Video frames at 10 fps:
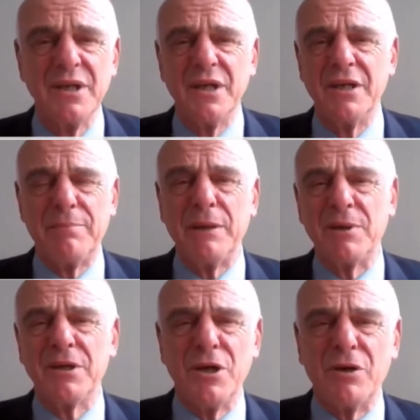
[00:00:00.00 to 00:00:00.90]
And if
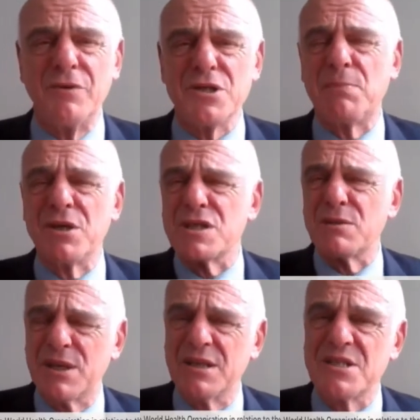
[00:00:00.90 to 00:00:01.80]
people are not
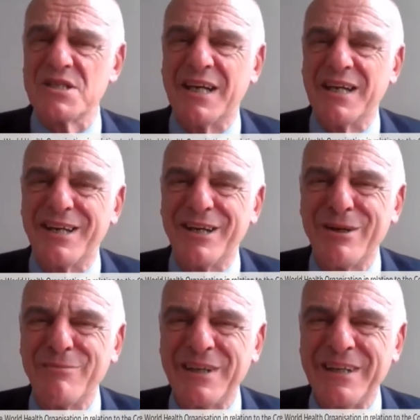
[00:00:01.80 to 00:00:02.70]
responsible and staying at
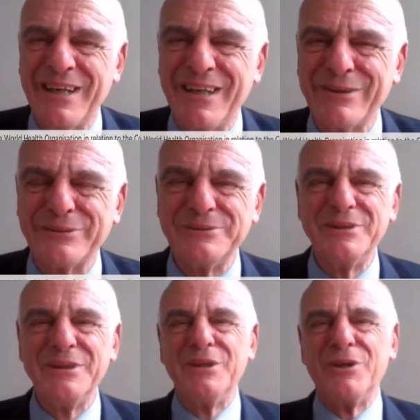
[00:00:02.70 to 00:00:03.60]
home when they're ill,
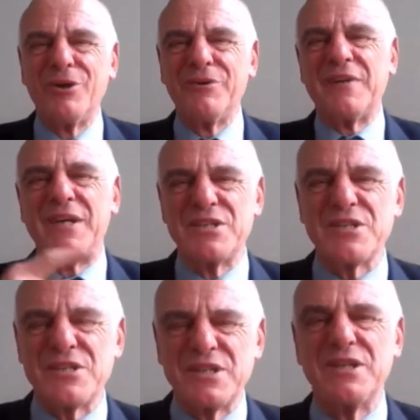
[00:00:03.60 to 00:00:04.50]
or if they're
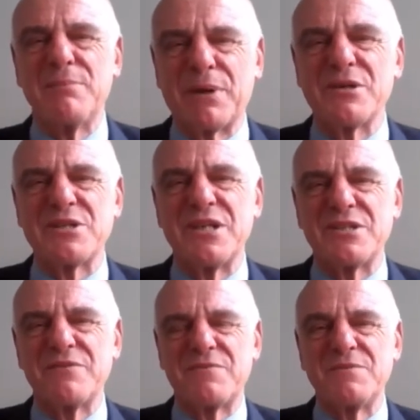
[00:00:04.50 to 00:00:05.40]
just in the
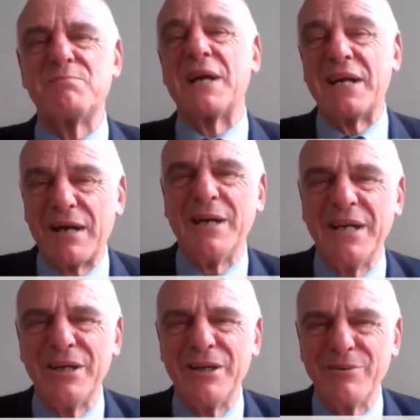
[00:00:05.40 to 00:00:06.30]
process of
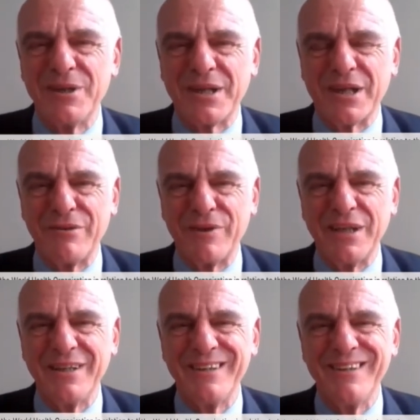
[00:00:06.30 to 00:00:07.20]
becoming ill with
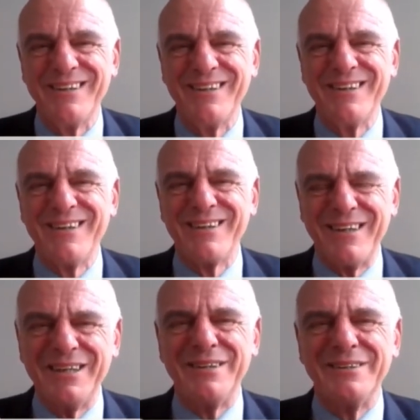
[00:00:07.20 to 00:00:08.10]
COVID,
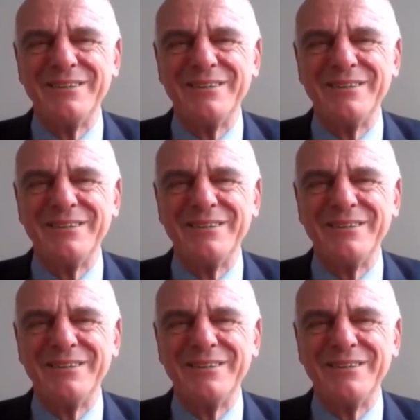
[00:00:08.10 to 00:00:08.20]
then